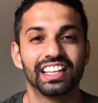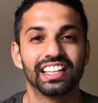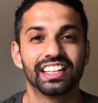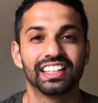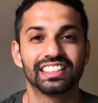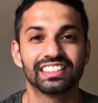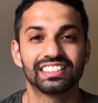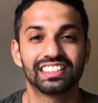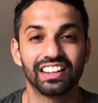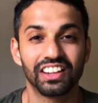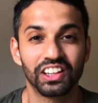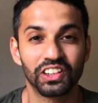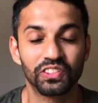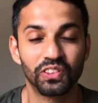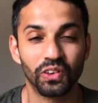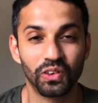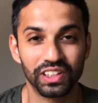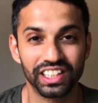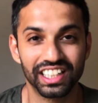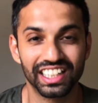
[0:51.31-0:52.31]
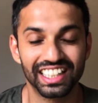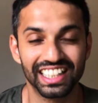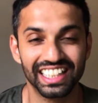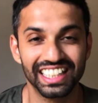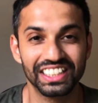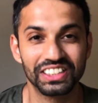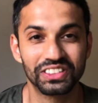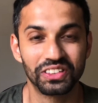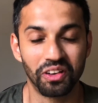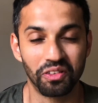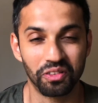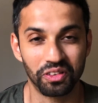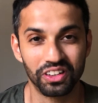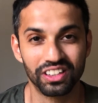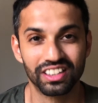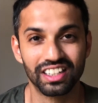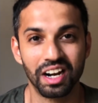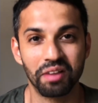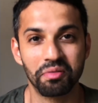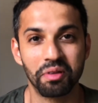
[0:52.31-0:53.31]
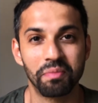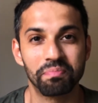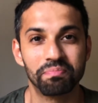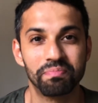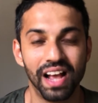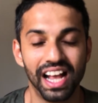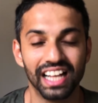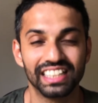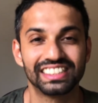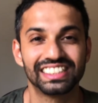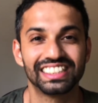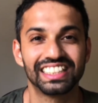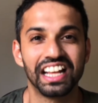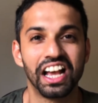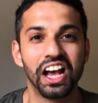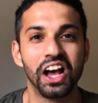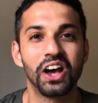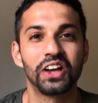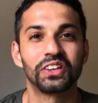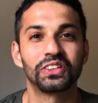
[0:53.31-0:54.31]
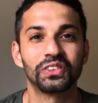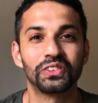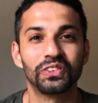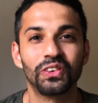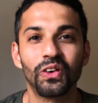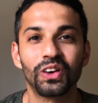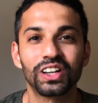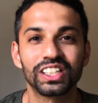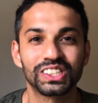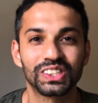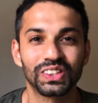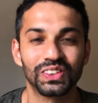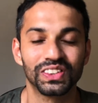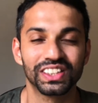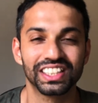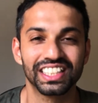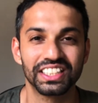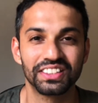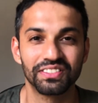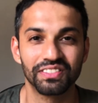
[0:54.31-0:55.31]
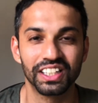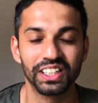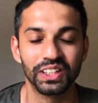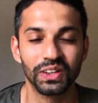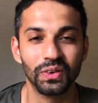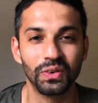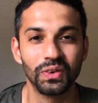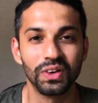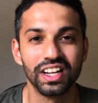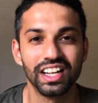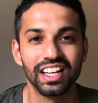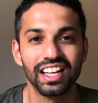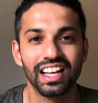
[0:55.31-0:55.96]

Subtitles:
It is 34 degrees, so I'm going to try my best to focus on this video.